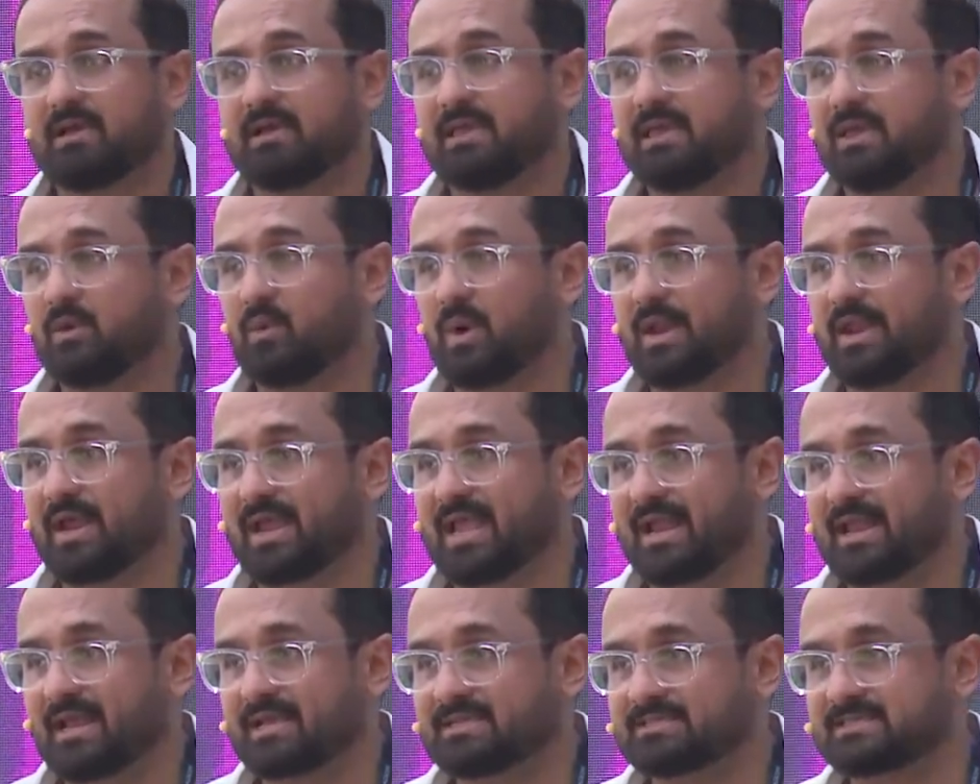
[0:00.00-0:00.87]
You want to
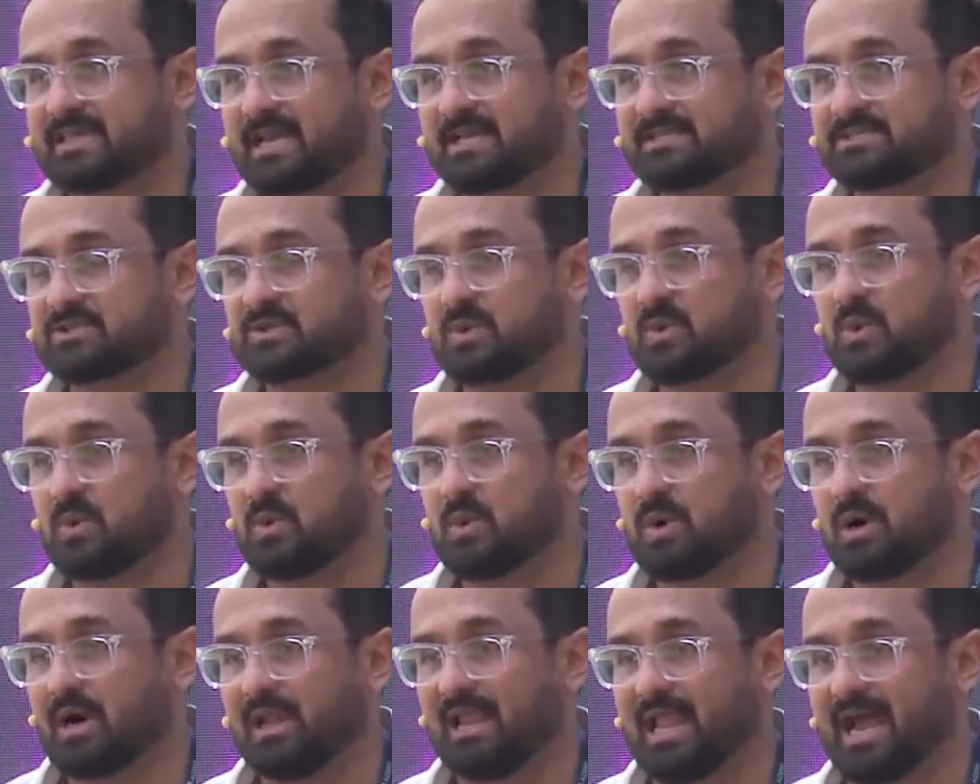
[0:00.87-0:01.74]
get access
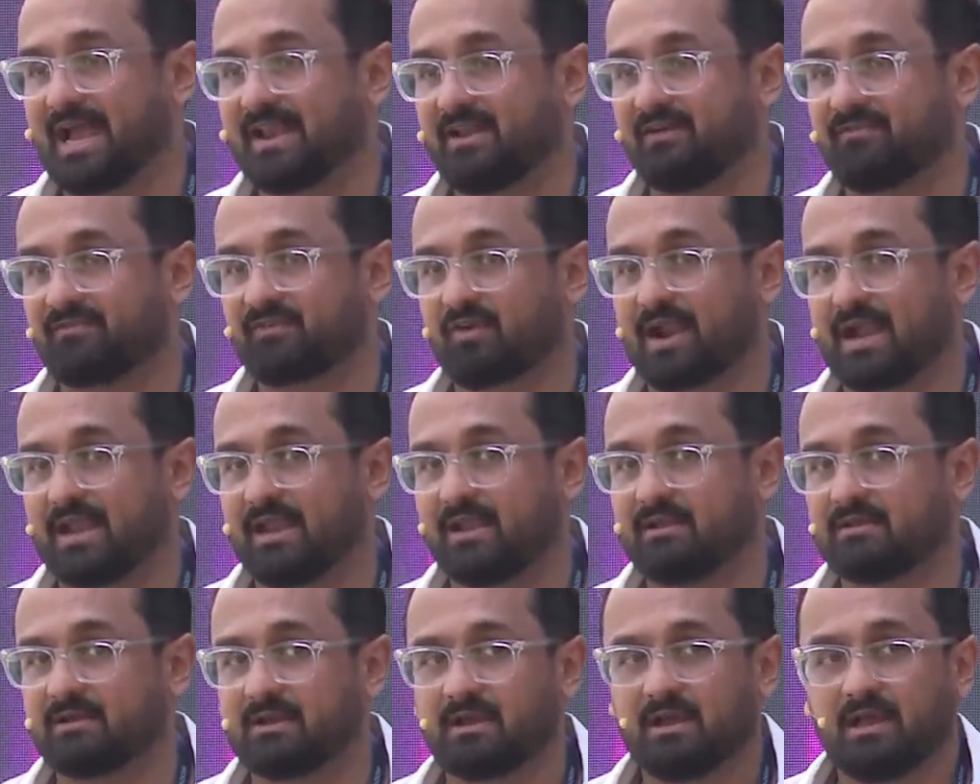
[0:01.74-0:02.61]
to a line of
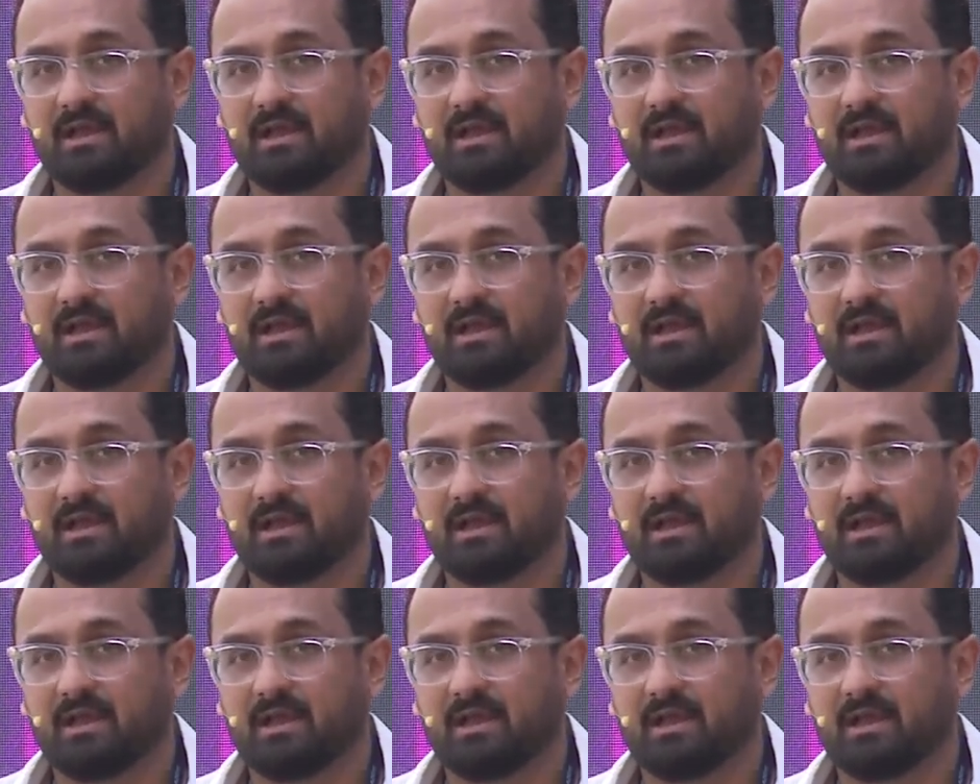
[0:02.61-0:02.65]
credit.